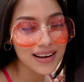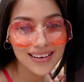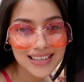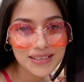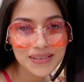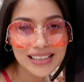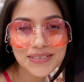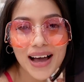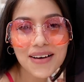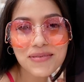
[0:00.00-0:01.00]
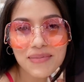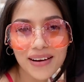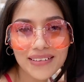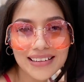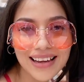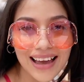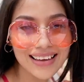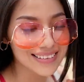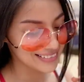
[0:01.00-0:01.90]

husband. That's why I haven't married yet.